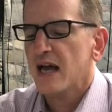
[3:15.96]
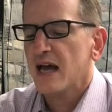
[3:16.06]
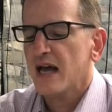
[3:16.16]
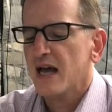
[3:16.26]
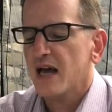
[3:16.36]

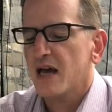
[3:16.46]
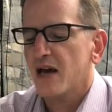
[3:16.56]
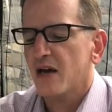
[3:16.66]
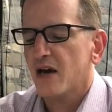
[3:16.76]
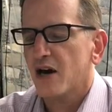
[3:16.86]

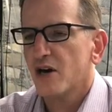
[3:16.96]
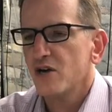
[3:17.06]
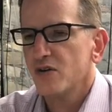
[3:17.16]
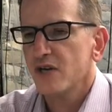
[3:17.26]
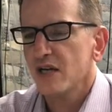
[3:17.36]
And
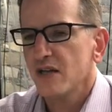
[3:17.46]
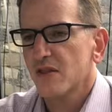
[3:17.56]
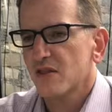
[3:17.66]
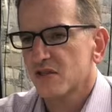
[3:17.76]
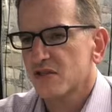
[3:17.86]

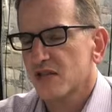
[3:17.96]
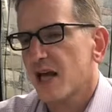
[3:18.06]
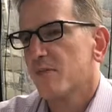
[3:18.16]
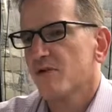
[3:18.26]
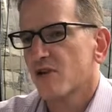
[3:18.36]
underneath the
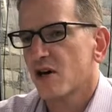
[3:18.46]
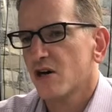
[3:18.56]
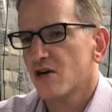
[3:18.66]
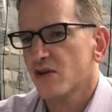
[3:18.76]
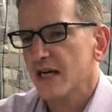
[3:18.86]
slab of
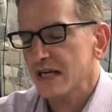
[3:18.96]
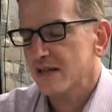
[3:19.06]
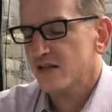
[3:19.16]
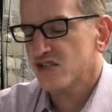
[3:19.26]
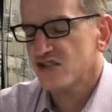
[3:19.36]
concrete
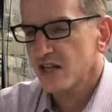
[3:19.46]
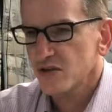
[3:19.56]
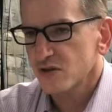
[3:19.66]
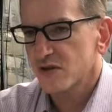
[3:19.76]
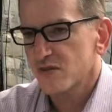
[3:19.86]
in the
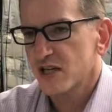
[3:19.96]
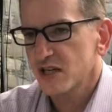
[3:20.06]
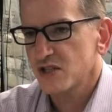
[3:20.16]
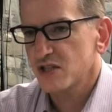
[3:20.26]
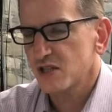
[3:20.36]
center of the
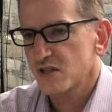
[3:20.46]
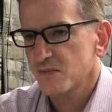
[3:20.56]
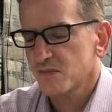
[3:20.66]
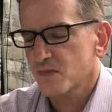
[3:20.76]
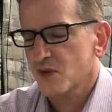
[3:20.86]
kitchen,
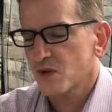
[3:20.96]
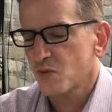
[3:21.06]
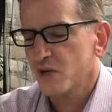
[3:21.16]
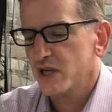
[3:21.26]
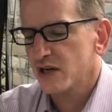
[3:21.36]

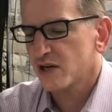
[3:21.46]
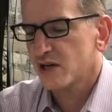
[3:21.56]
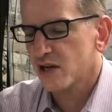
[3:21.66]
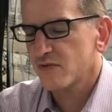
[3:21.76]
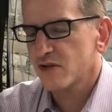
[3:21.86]
we
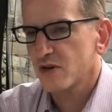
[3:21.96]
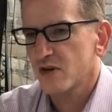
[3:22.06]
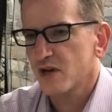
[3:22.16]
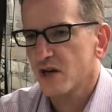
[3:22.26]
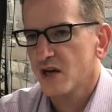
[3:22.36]

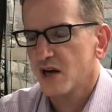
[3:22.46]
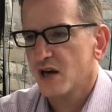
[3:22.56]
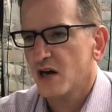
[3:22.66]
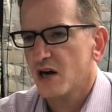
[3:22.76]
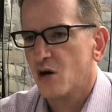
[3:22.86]
uncovered
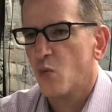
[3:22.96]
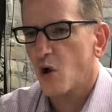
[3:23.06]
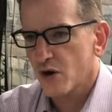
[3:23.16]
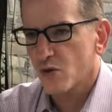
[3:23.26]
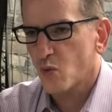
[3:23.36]
a
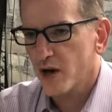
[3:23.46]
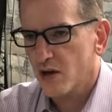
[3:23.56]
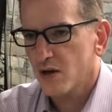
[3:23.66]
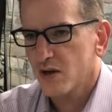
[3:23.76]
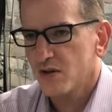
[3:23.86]
water
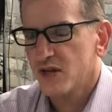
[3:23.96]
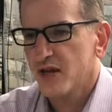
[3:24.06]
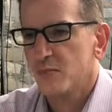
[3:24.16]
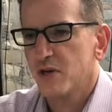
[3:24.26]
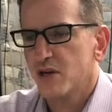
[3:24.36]
well that
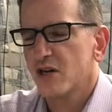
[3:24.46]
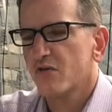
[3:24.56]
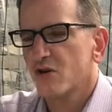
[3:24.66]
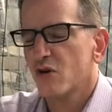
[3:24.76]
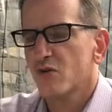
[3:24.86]
had been
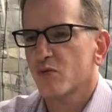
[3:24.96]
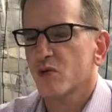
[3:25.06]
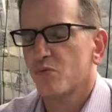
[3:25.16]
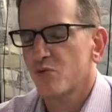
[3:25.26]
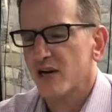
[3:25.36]
covered over with
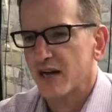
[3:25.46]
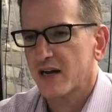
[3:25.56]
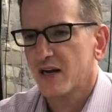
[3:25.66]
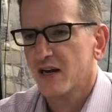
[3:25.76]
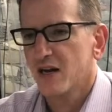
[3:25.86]
brick
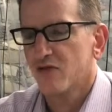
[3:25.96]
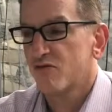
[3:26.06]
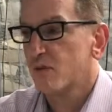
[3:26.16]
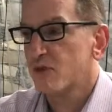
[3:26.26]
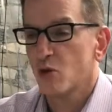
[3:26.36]

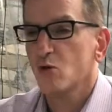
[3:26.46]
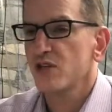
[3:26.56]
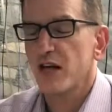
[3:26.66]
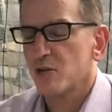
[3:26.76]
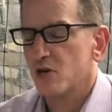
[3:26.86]
from the old
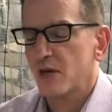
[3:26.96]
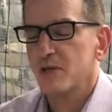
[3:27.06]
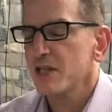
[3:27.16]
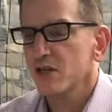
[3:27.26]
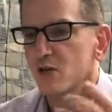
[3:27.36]
neighborhood. I
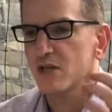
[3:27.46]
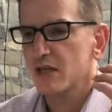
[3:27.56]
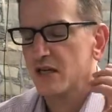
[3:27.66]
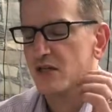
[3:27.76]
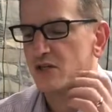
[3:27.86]
mean,
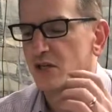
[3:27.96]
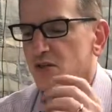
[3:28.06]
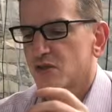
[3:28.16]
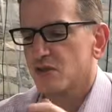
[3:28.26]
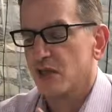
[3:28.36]
literally, as,
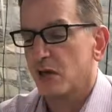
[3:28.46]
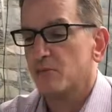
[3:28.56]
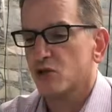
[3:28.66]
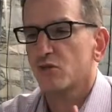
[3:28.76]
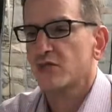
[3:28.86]
as I'm
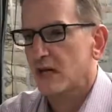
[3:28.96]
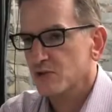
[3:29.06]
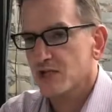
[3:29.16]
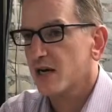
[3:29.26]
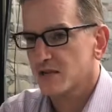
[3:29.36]
sure it was
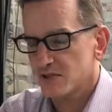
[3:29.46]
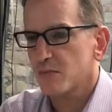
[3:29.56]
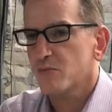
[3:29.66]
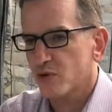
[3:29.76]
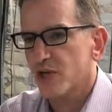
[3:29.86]
outside at
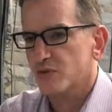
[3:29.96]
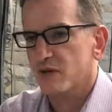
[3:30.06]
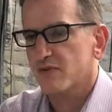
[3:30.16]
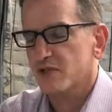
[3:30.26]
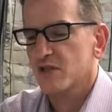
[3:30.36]
some point, it was
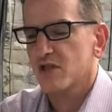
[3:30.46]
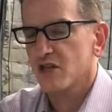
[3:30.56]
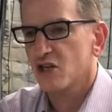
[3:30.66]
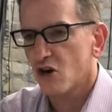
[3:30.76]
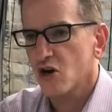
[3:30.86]
obviously in the
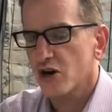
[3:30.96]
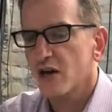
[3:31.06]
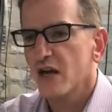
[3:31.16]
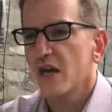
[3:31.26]
yard,